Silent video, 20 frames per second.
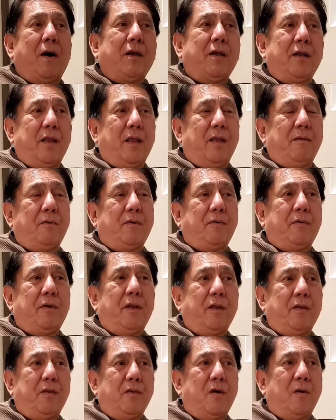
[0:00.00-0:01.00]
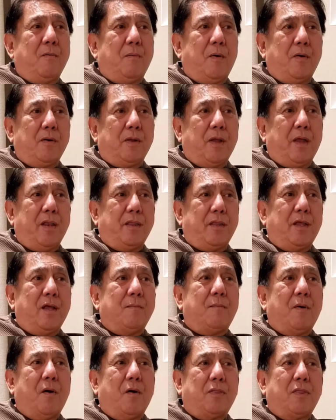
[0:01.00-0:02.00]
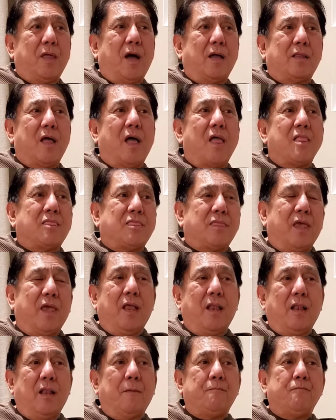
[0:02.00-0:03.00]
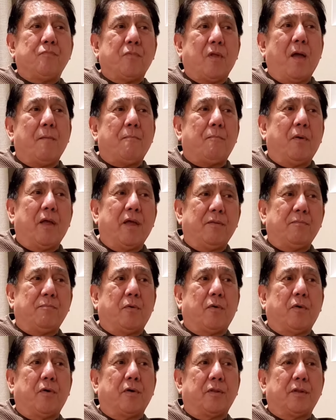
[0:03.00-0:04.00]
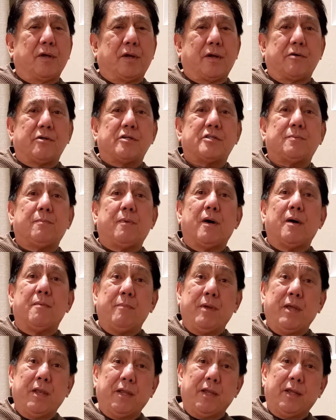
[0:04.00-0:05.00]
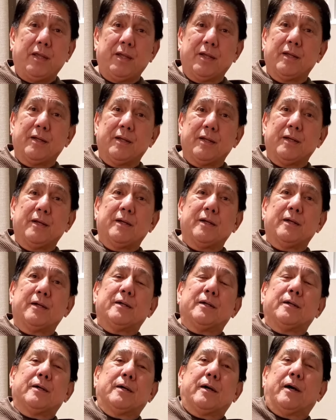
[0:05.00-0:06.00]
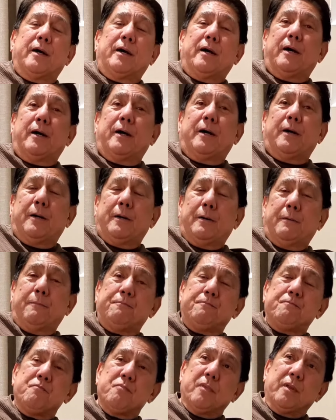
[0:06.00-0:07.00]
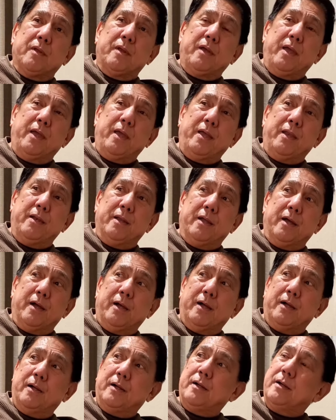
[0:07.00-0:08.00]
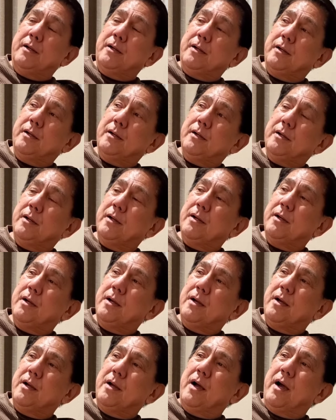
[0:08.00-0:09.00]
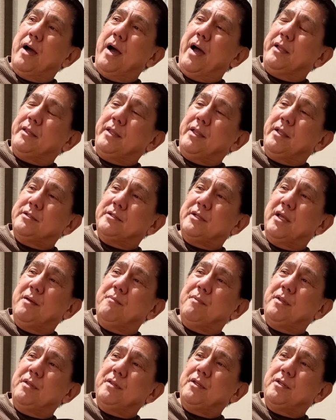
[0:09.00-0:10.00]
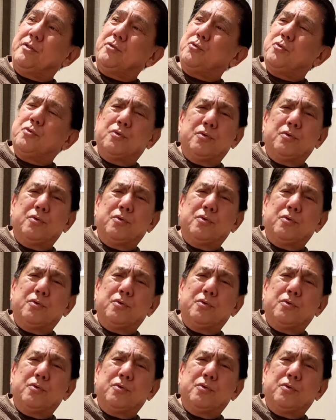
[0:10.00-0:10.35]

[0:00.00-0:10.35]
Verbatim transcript: My father never really know about anything about that until I played for the Crispa Mini um, in uh, I think 72,